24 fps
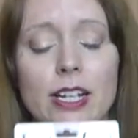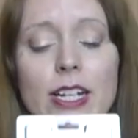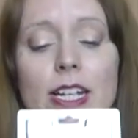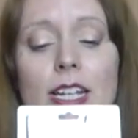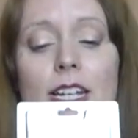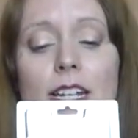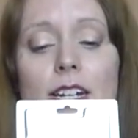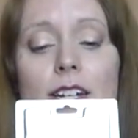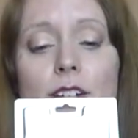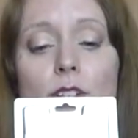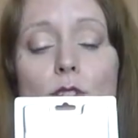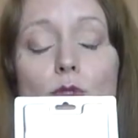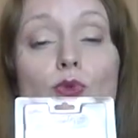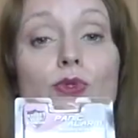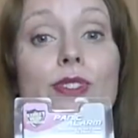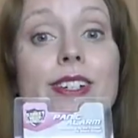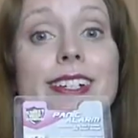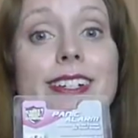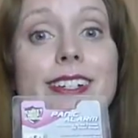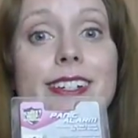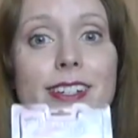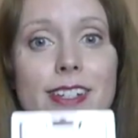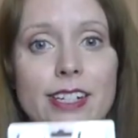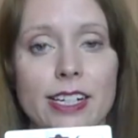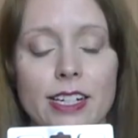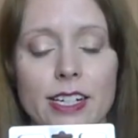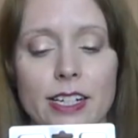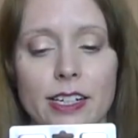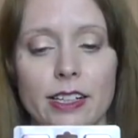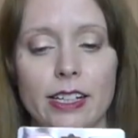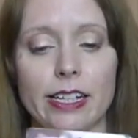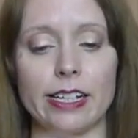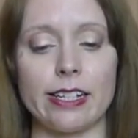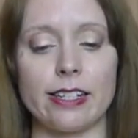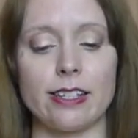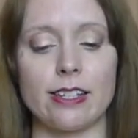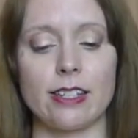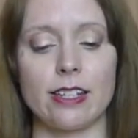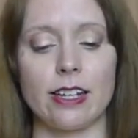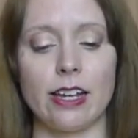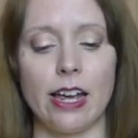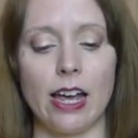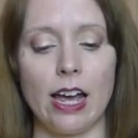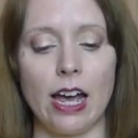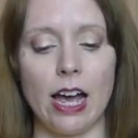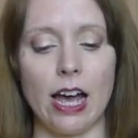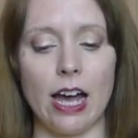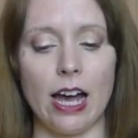It is ridiculous.
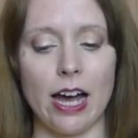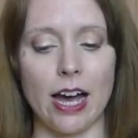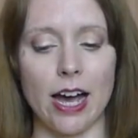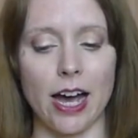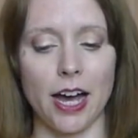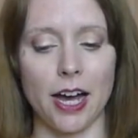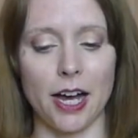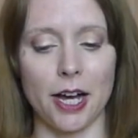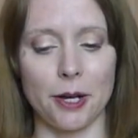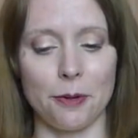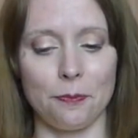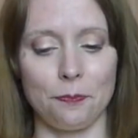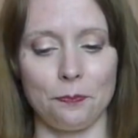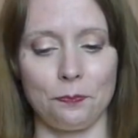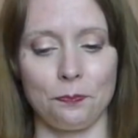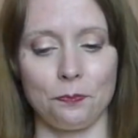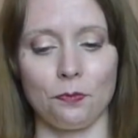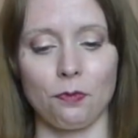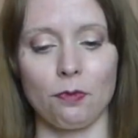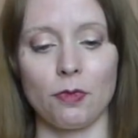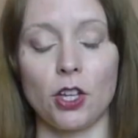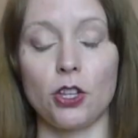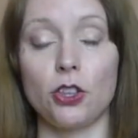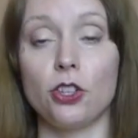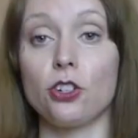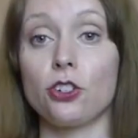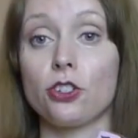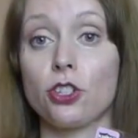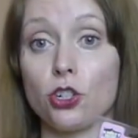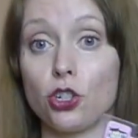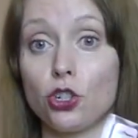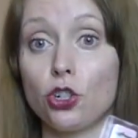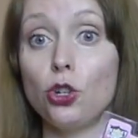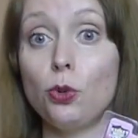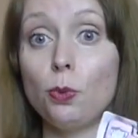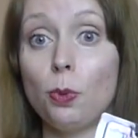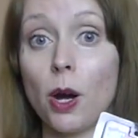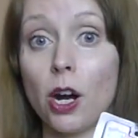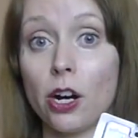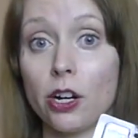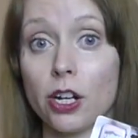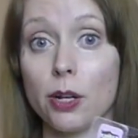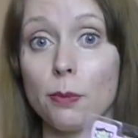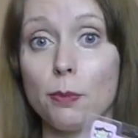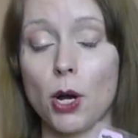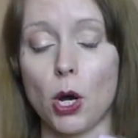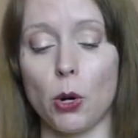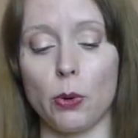There's a 2-part
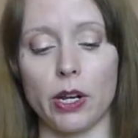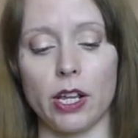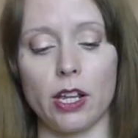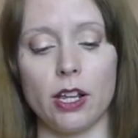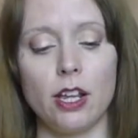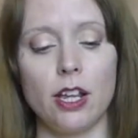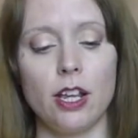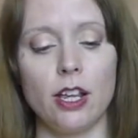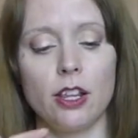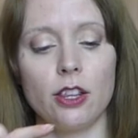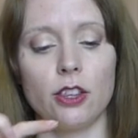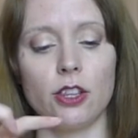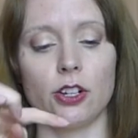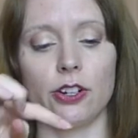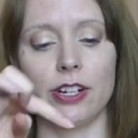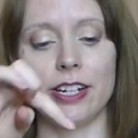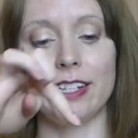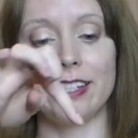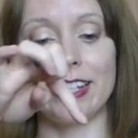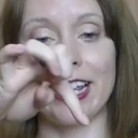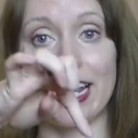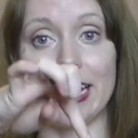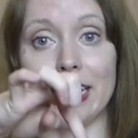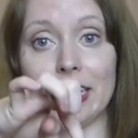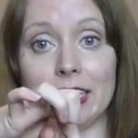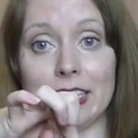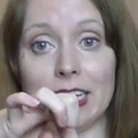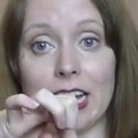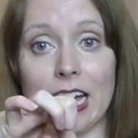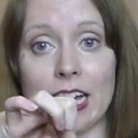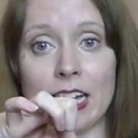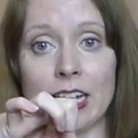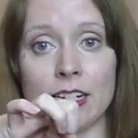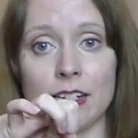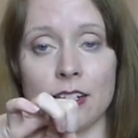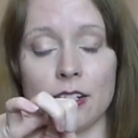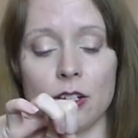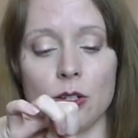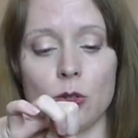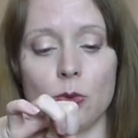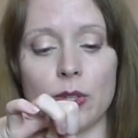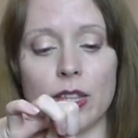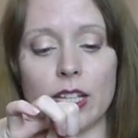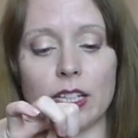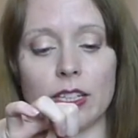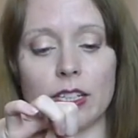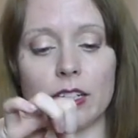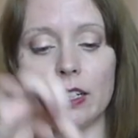component. There is a light
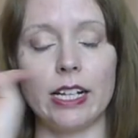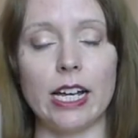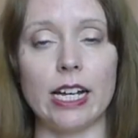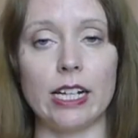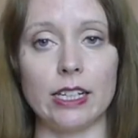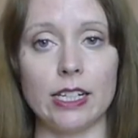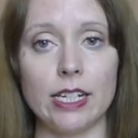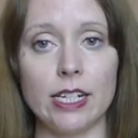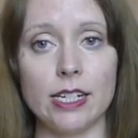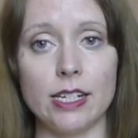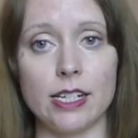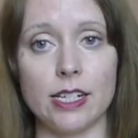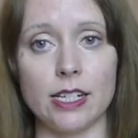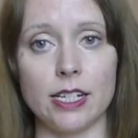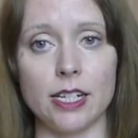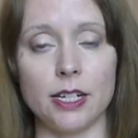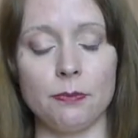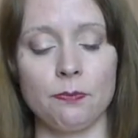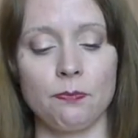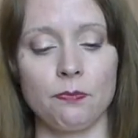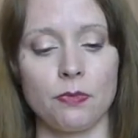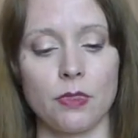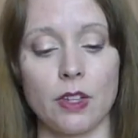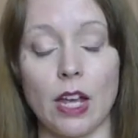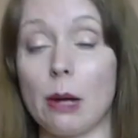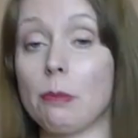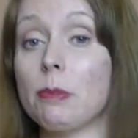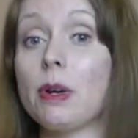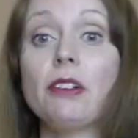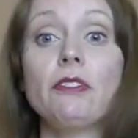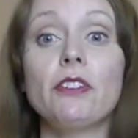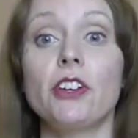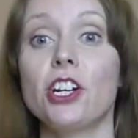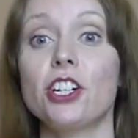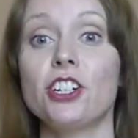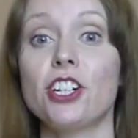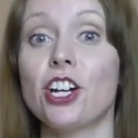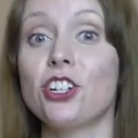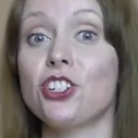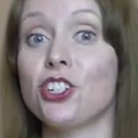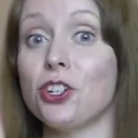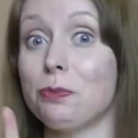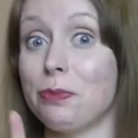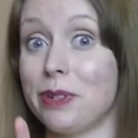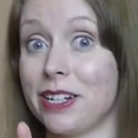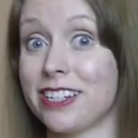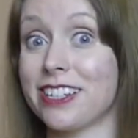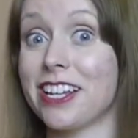with a little LED. I'm not even going to touch
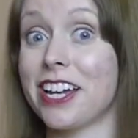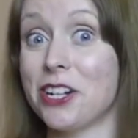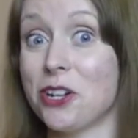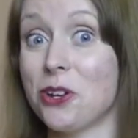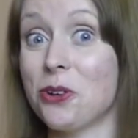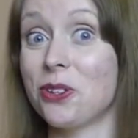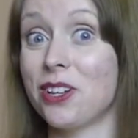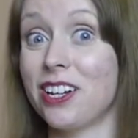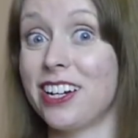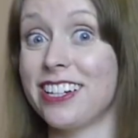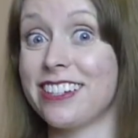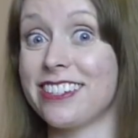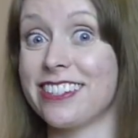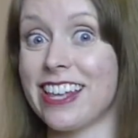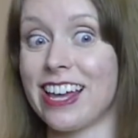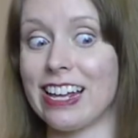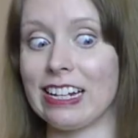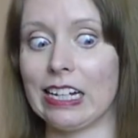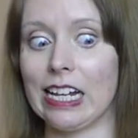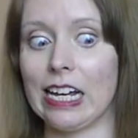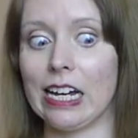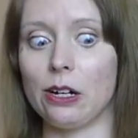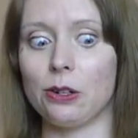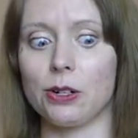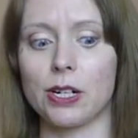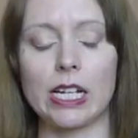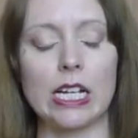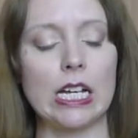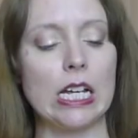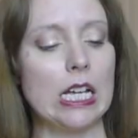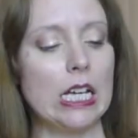it because I know that it's that loud.